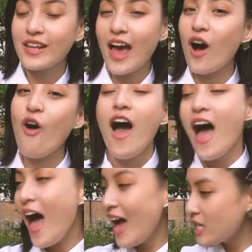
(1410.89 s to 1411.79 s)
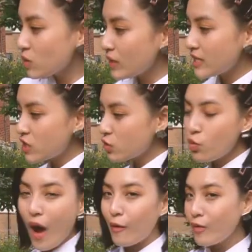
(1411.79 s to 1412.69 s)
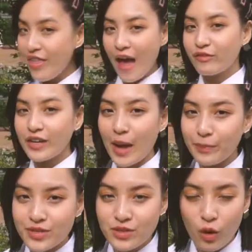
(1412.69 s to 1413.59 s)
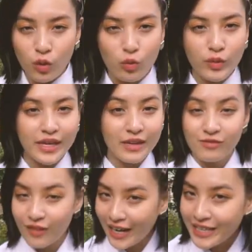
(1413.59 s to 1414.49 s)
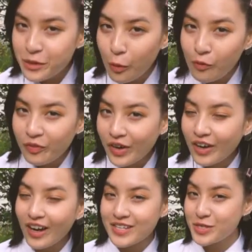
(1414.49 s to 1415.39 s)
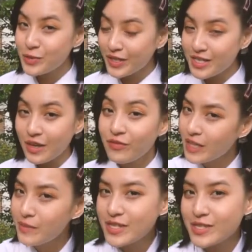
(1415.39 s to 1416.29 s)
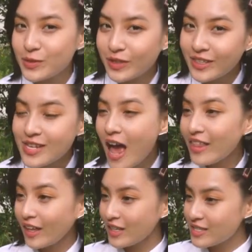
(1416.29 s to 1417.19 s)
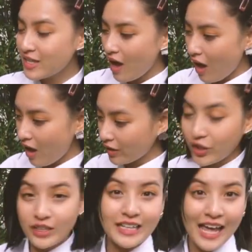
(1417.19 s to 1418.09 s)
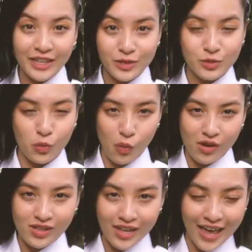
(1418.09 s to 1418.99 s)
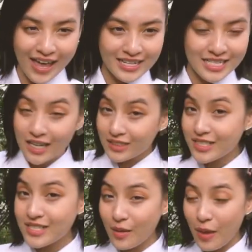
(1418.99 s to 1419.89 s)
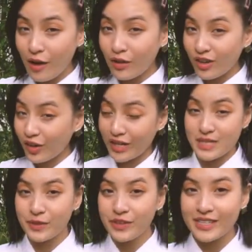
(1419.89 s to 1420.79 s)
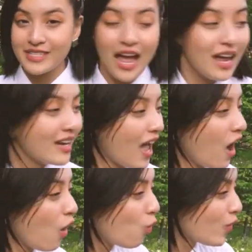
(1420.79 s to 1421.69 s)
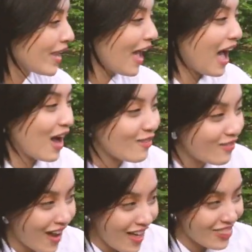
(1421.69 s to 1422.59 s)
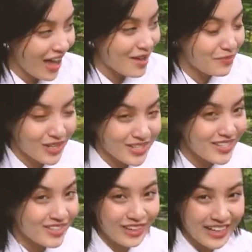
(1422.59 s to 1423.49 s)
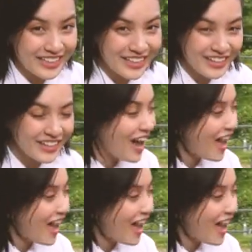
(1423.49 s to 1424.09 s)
Now, as we do with every episode, we invite over a student, a Vietnamese student, that is currently at the school and tell us about her experience. Now we have that person right here.